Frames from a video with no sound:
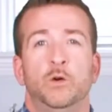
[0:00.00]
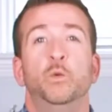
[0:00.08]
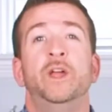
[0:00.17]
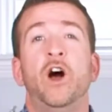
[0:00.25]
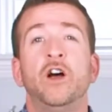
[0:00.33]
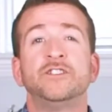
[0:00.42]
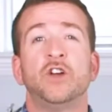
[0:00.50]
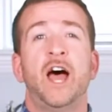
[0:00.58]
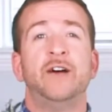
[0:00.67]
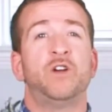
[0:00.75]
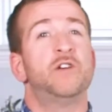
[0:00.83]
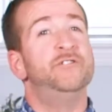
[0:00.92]
We also
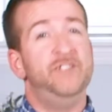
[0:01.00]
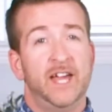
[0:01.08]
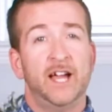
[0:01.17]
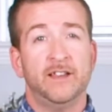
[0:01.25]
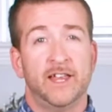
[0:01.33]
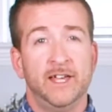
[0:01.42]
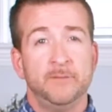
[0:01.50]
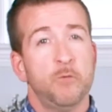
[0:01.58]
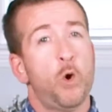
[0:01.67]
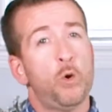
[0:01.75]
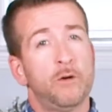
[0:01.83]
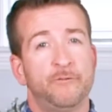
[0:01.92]
have our VLE,
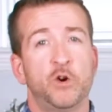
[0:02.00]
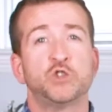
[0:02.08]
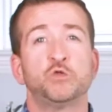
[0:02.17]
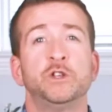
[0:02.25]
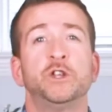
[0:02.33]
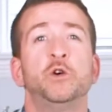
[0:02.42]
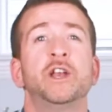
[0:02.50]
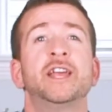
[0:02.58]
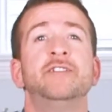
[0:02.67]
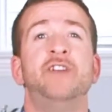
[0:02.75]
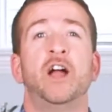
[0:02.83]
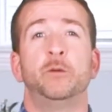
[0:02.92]
or Virtual Learning
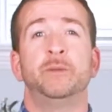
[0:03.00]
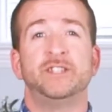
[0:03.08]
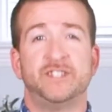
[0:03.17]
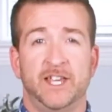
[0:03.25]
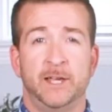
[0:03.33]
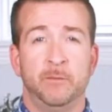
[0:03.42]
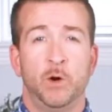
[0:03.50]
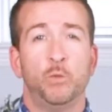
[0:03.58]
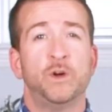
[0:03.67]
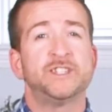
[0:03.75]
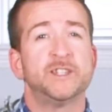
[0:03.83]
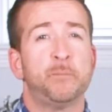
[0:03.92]
Environment team,
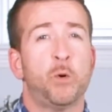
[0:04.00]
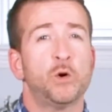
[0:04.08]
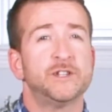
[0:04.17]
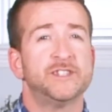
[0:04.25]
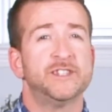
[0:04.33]
which supports